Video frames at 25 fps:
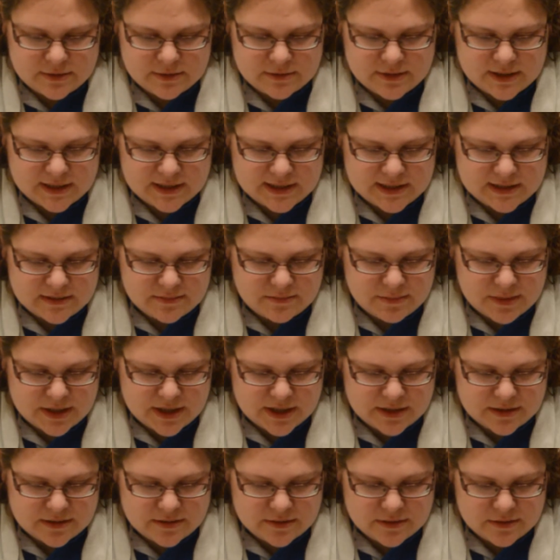Oh, that's the
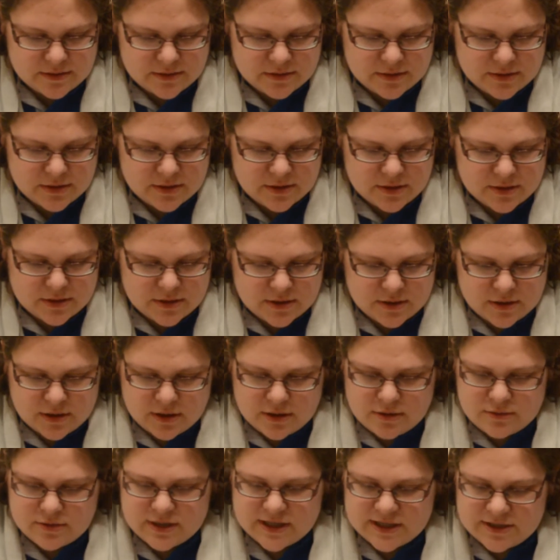mayor.
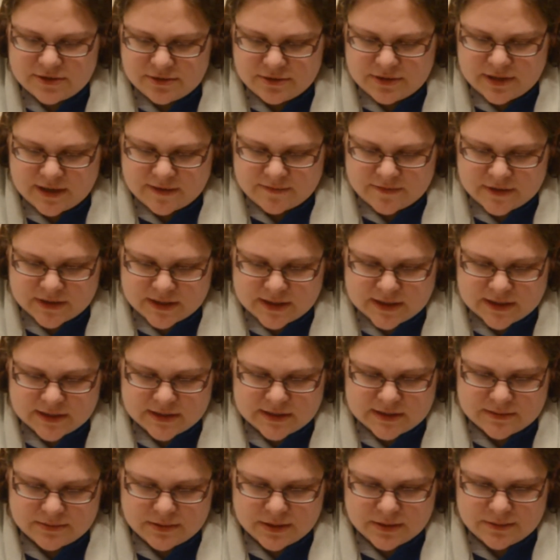Oh, they don't have the
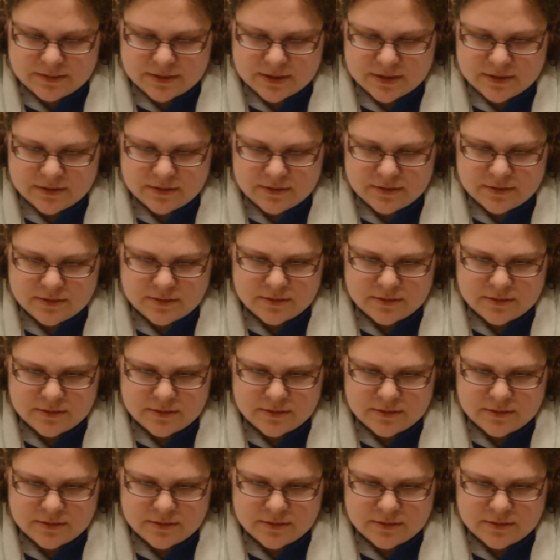kids, maybe.